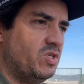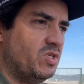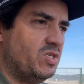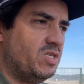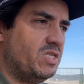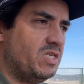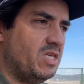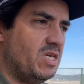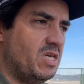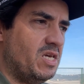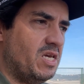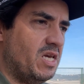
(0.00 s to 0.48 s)
to
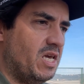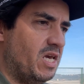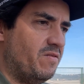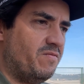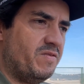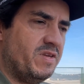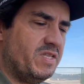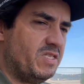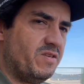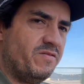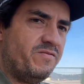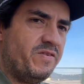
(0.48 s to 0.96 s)
see
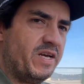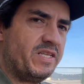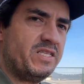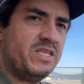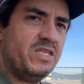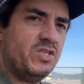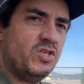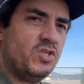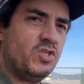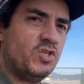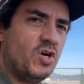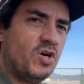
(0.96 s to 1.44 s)
if it's
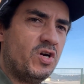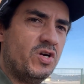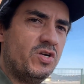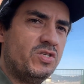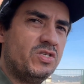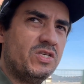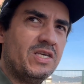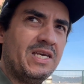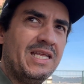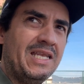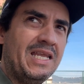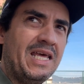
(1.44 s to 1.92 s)
affecting the
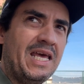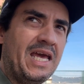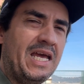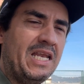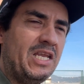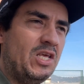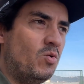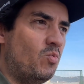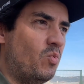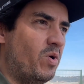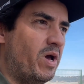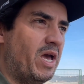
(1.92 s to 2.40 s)
charge in
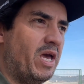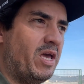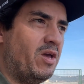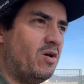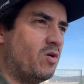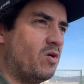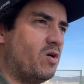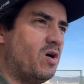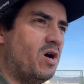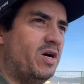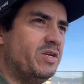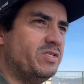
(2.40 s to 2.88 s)
any
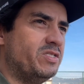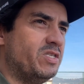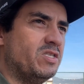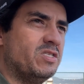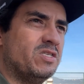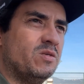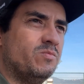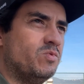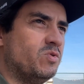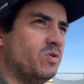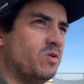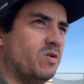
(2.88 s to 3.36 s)
way or causing
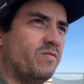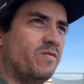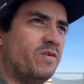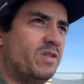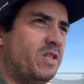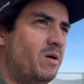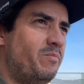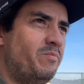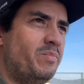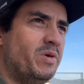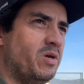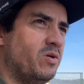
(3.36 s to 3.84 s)
some sort of
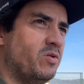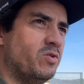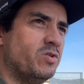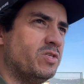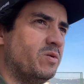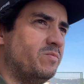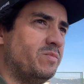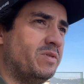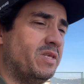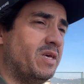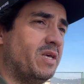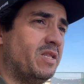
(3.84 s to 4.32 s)
clumping or
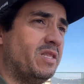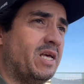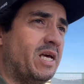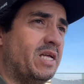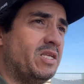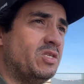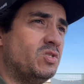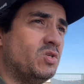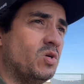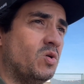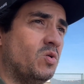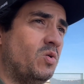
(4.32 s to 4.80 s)
something like
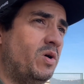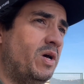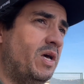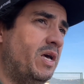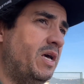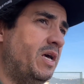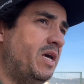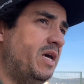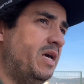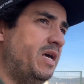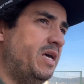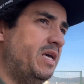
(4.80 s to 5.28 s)
that. So,
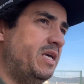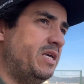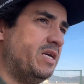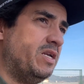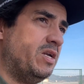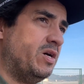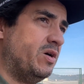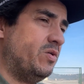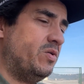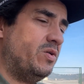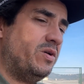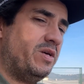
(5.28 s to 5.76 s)

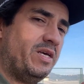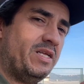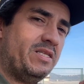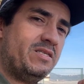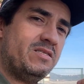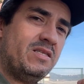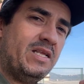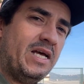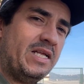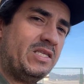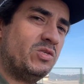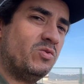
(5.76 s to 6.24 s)
you know,
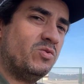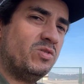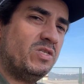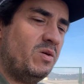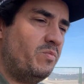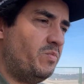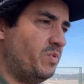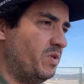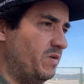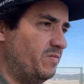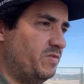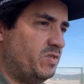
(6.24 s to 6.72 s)
it's not so
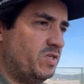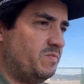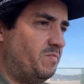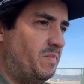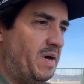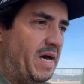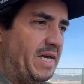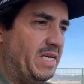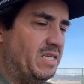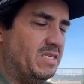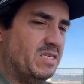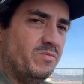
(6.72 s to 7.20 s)
simple of just
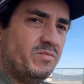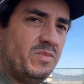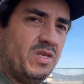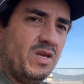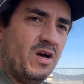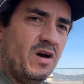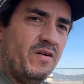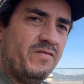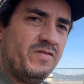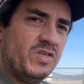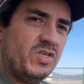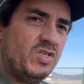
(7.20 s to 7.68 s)
buying
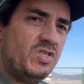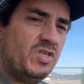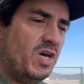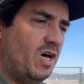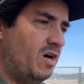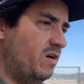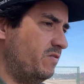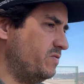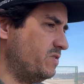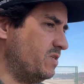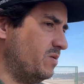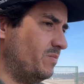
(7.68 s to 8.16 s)
something off the
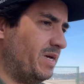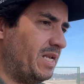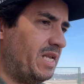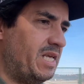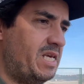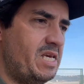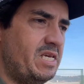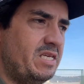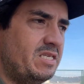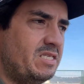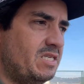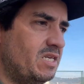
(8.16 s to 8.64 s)
shelf, some
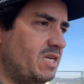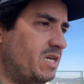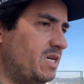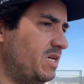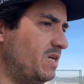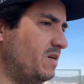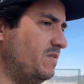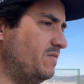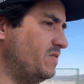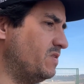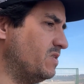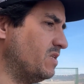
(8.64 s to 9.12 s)

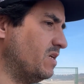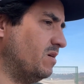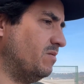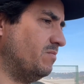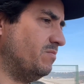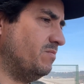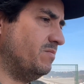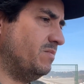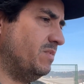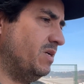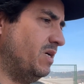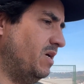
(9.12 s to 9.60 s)
adhesive,
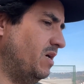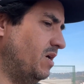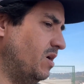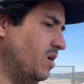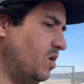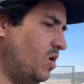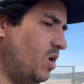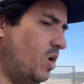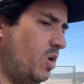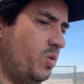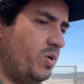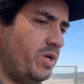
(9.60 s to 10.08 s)
some
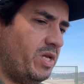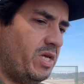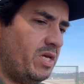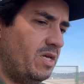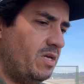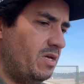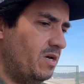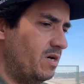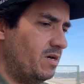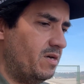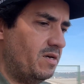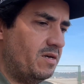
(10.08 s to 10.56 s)

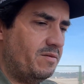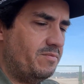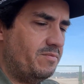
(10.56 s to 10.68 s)
coating,